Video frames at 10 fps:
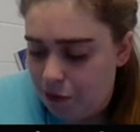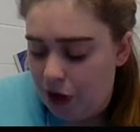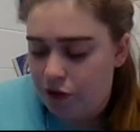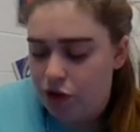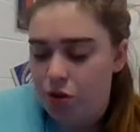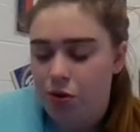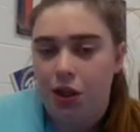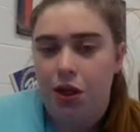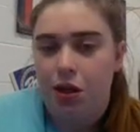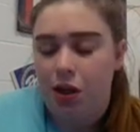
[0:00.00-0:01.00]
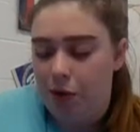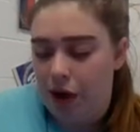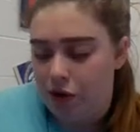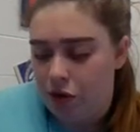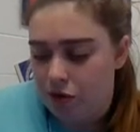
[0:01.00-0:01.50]
we have 2 in there and we
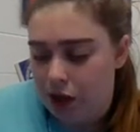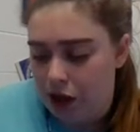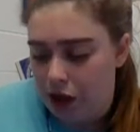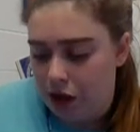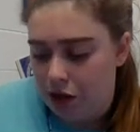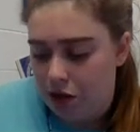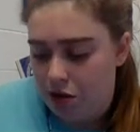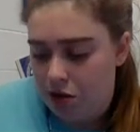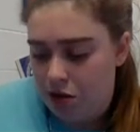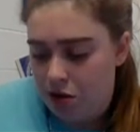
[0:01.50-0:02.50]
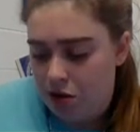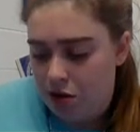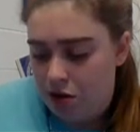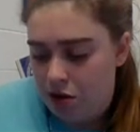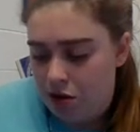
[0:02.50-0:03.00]
have a 3 in there,
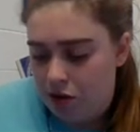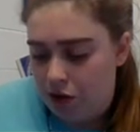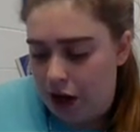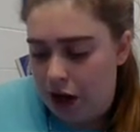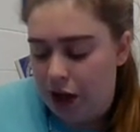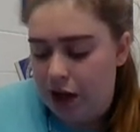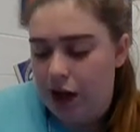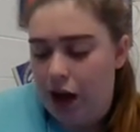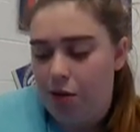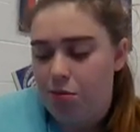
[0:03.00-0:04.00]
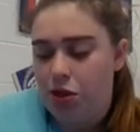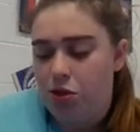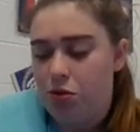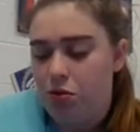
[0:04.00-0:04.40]
right? And then how many